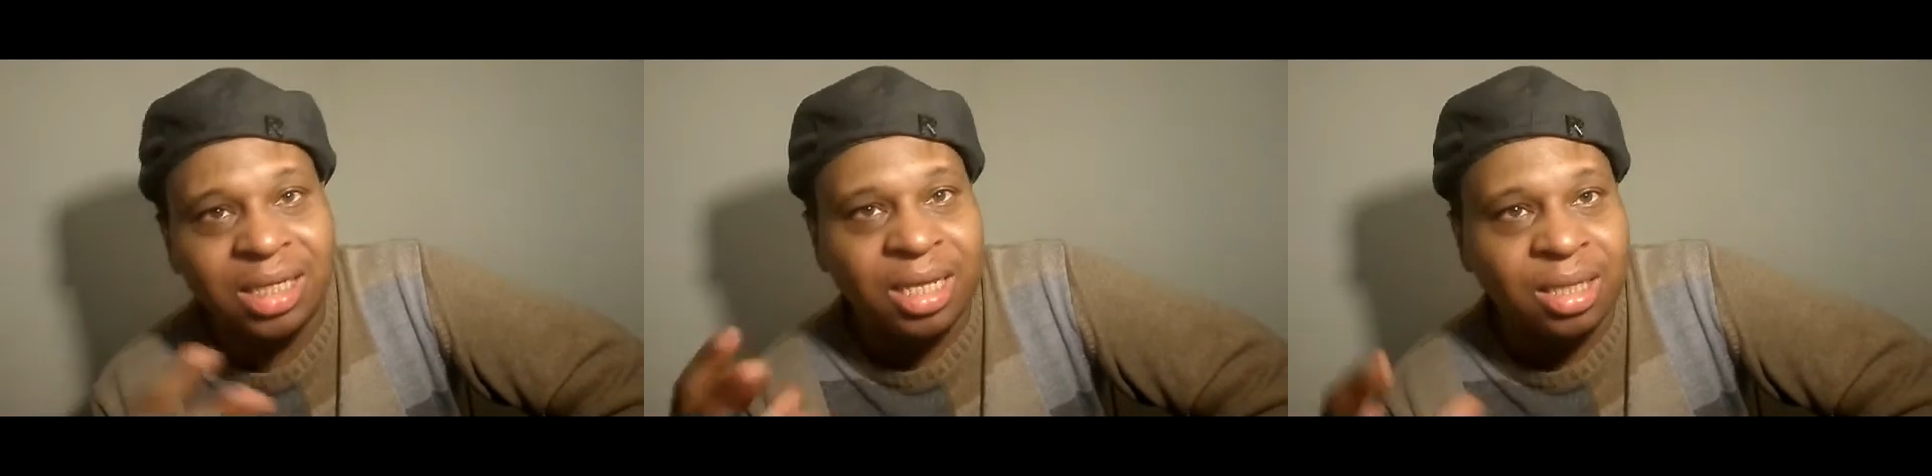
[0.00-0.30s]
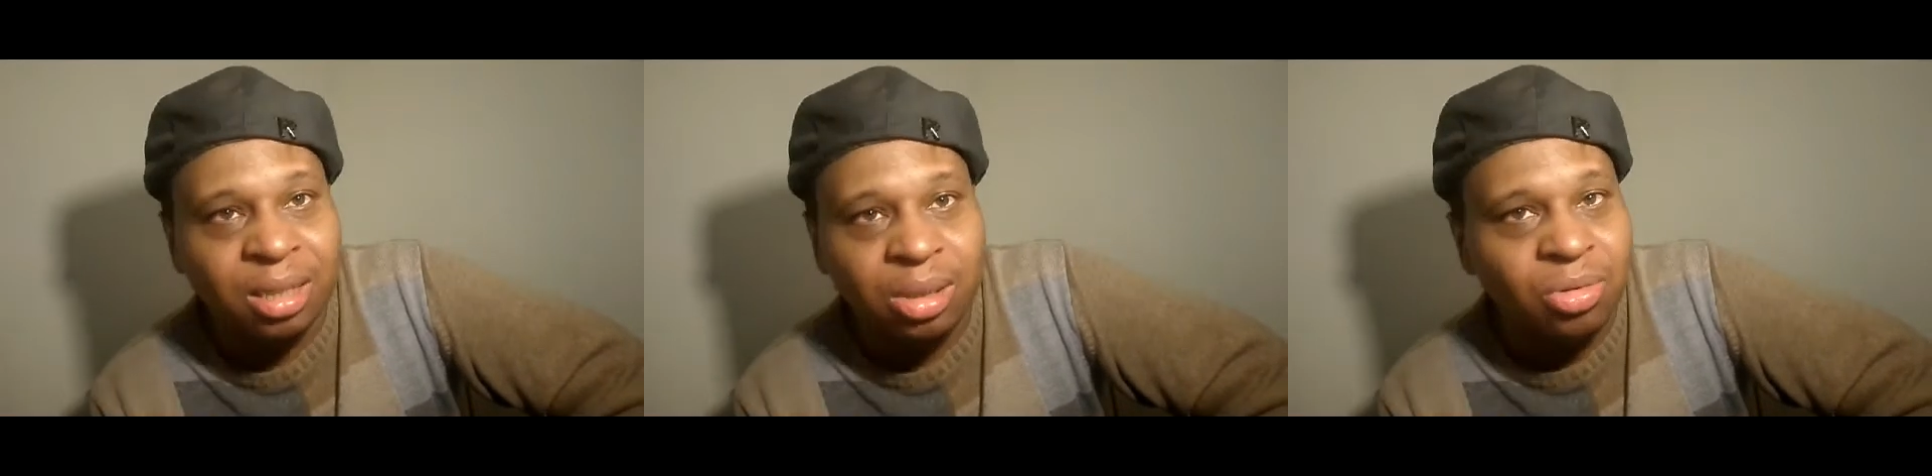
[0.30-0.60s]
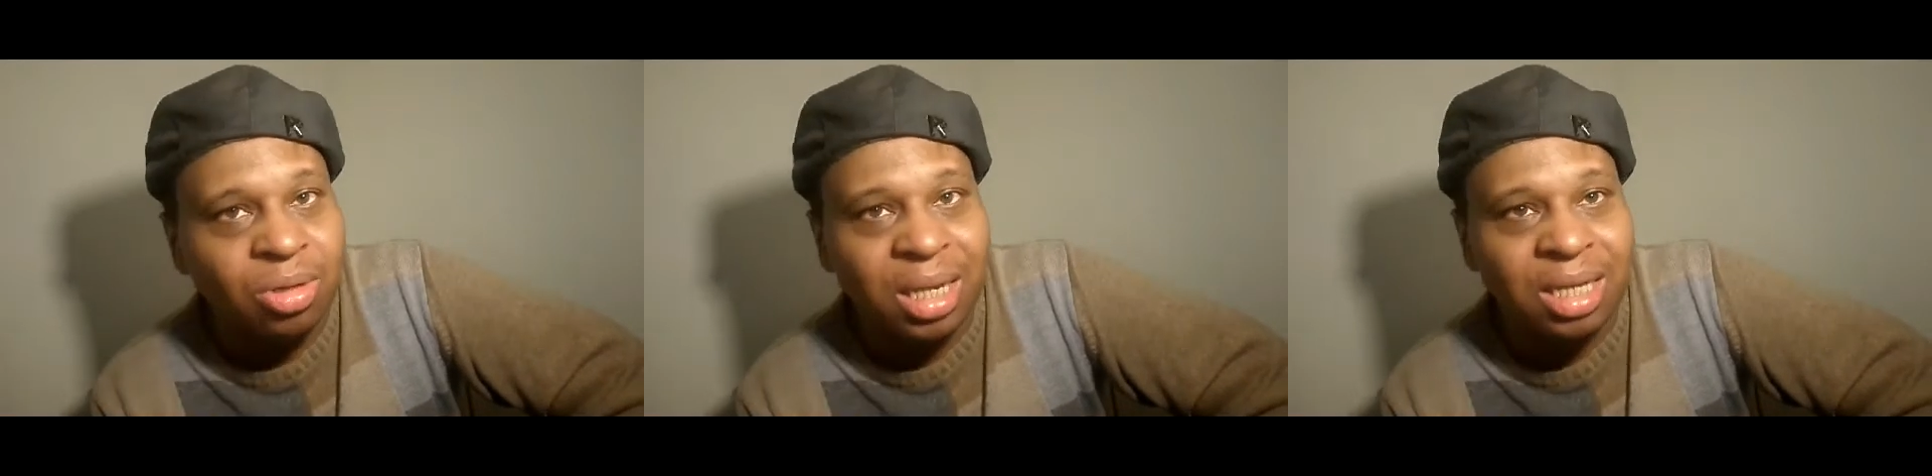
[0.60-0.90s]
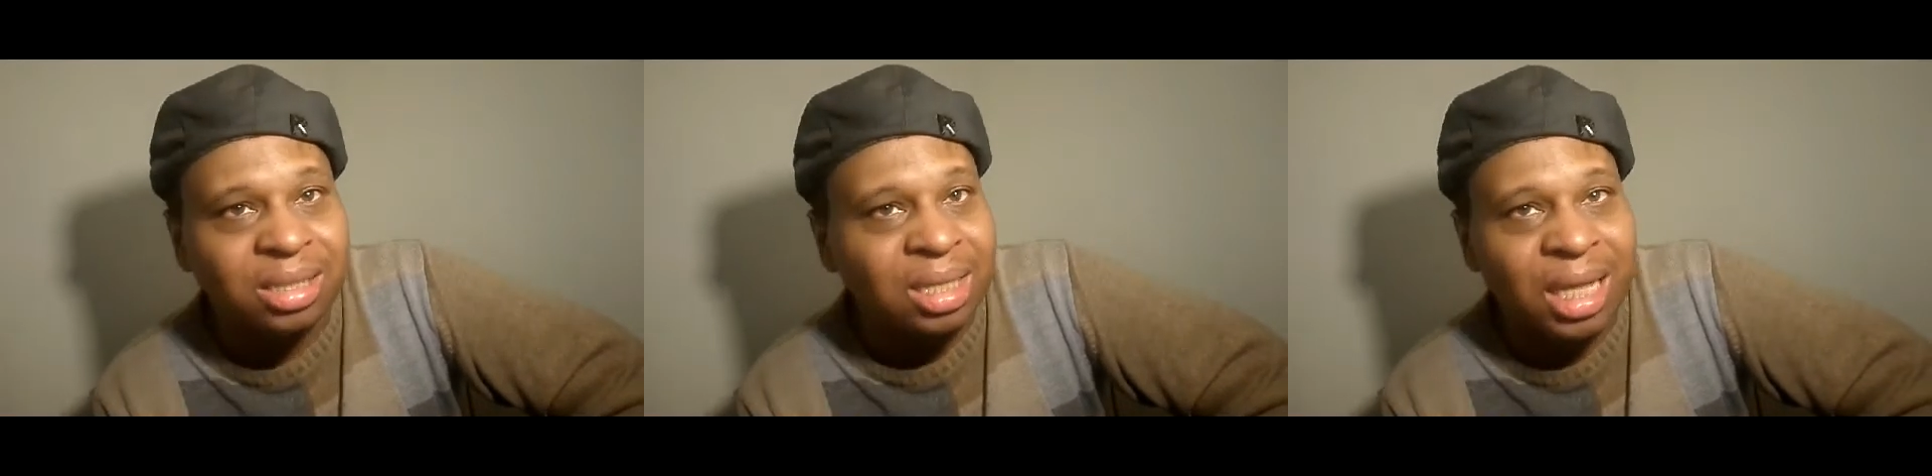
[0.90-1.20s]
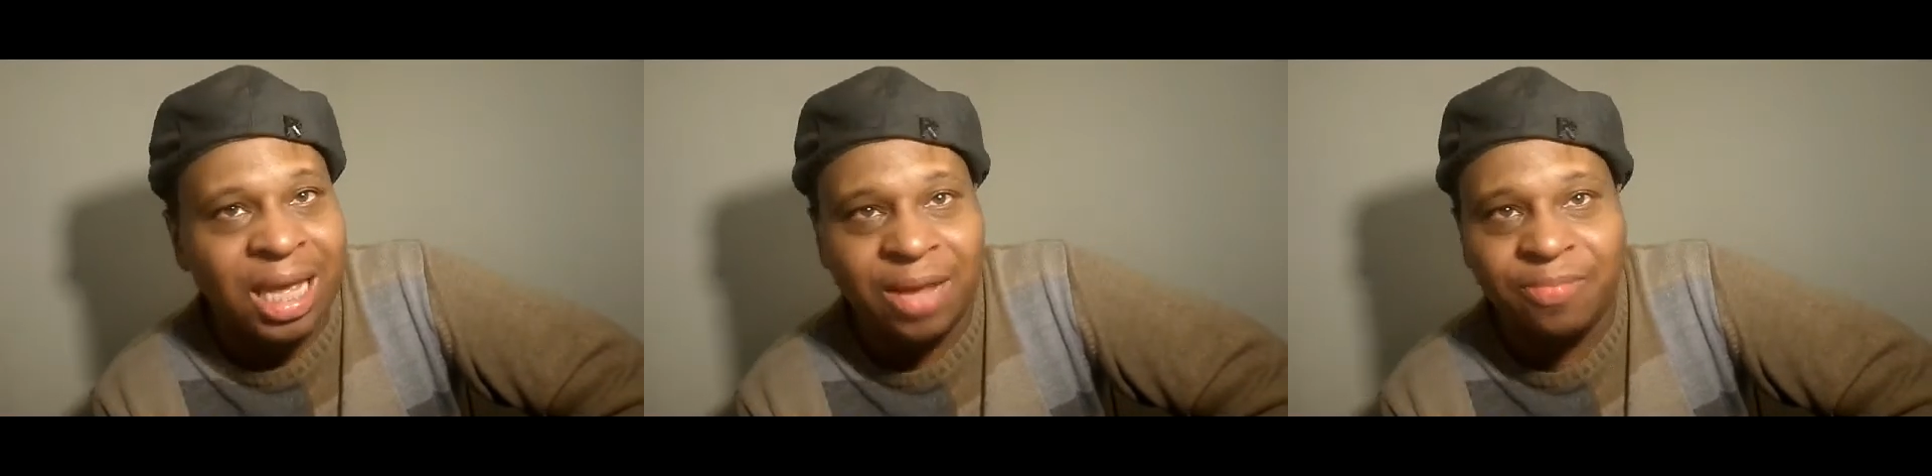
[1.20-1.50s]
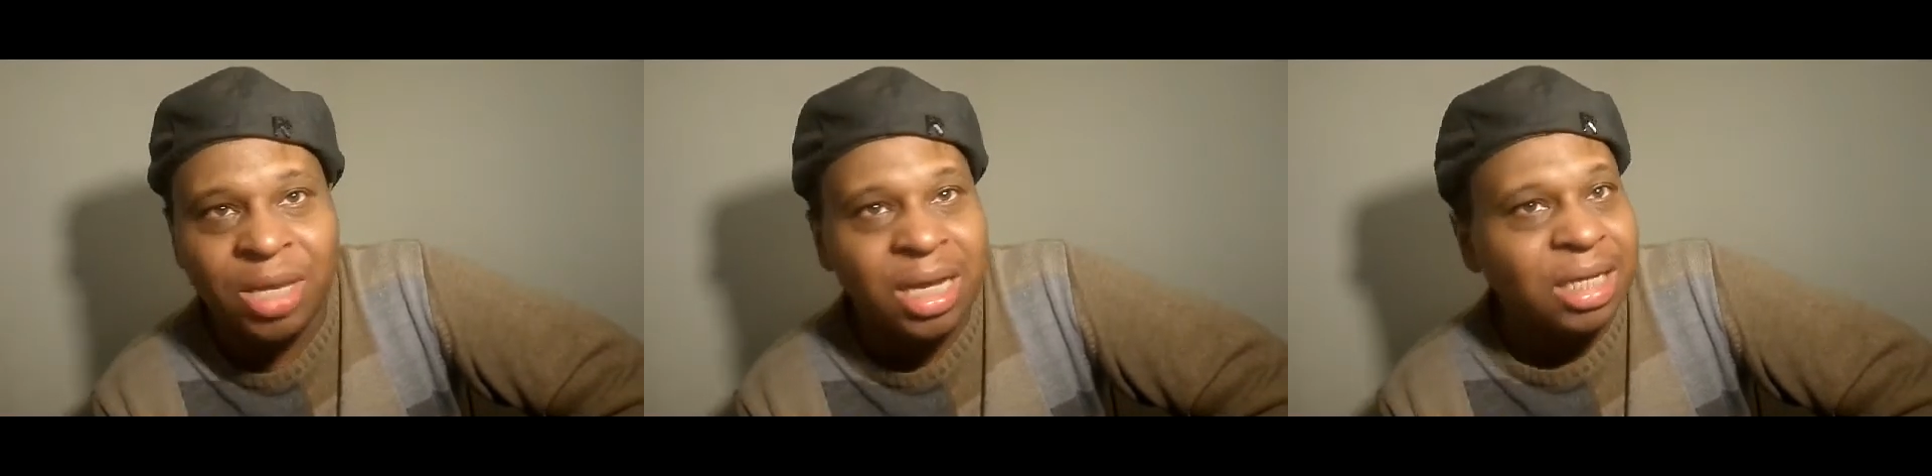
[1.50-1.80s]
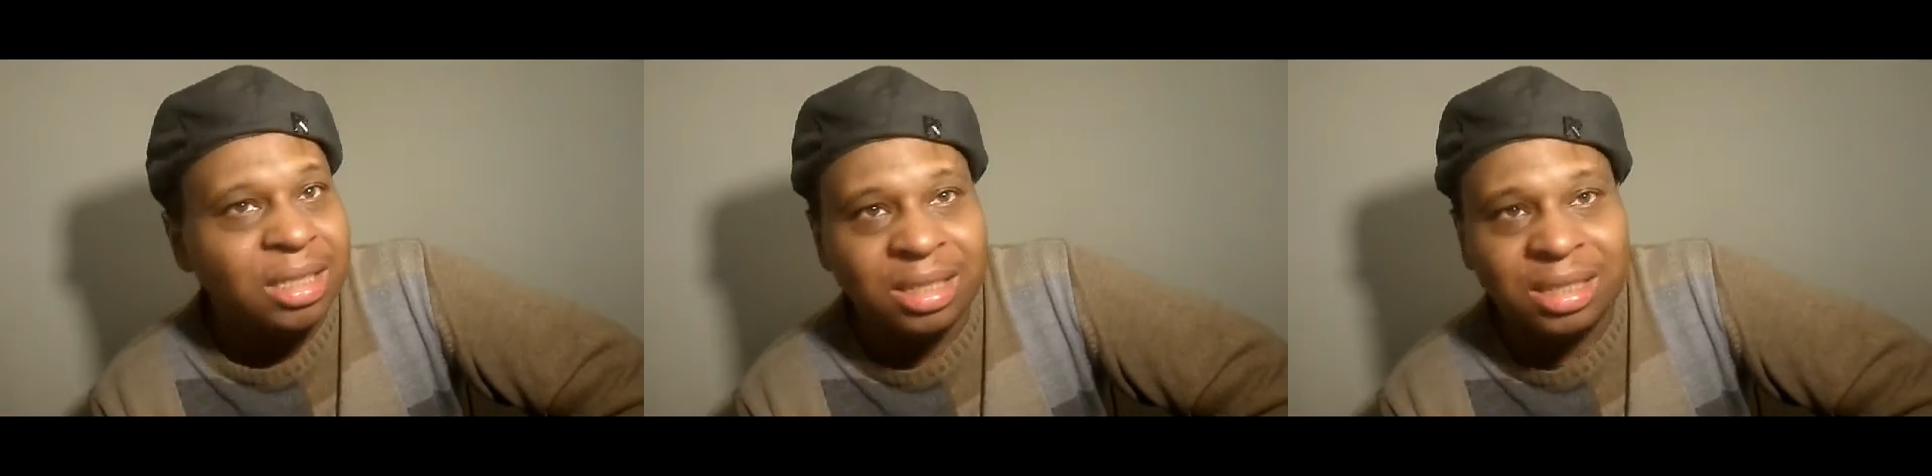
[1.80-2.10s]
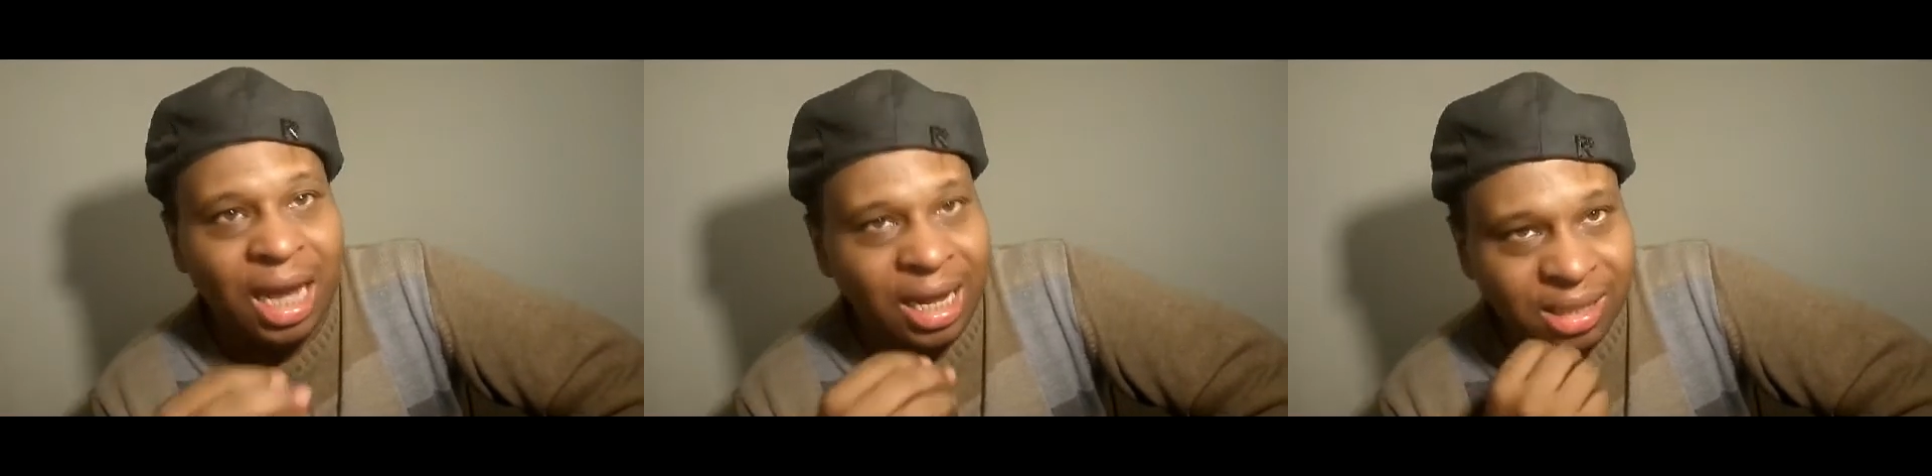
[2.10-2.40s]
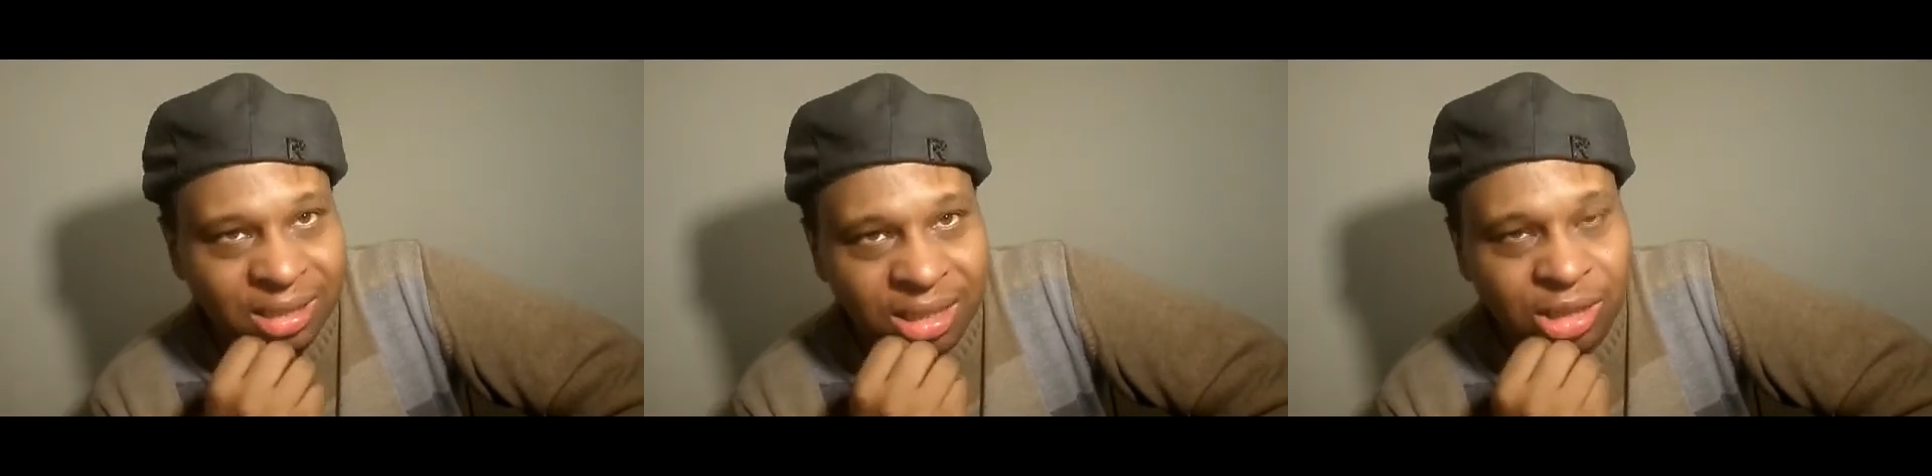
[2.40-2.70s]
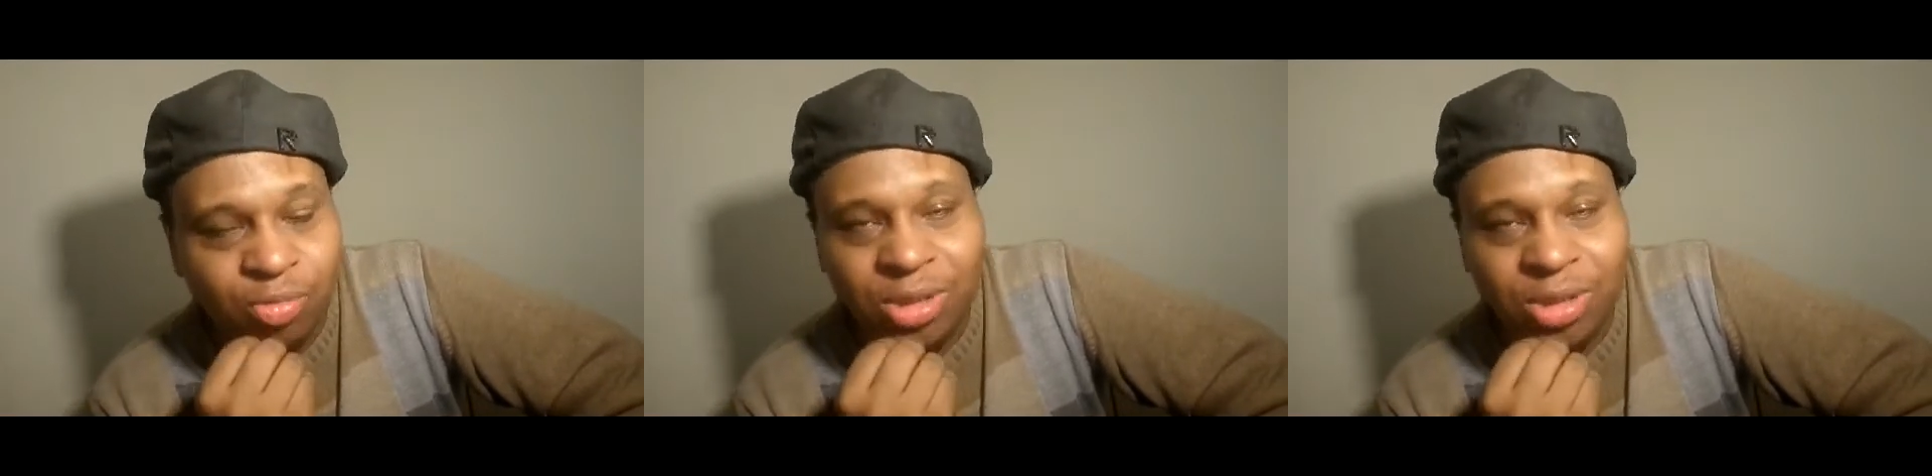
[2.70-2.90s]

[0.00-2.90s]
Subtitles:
and the Ku Klux Klan does not exist.